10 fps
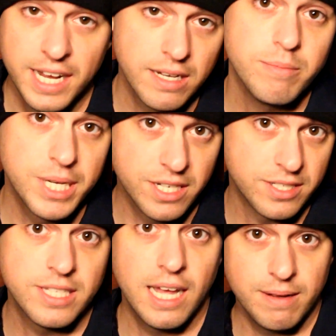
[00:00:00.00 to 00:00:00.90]
And
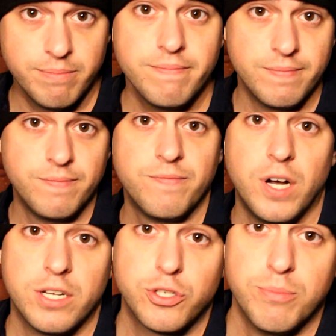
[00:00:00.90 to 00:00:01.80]
because that
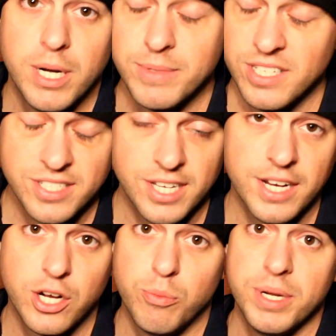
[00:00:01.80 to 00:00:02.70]
foster mom is a
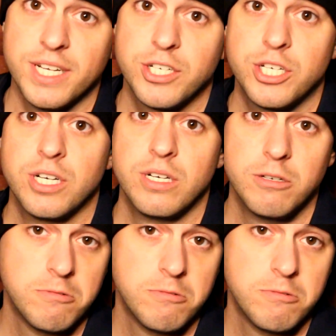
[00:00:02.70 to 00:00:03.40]
psycho bitch.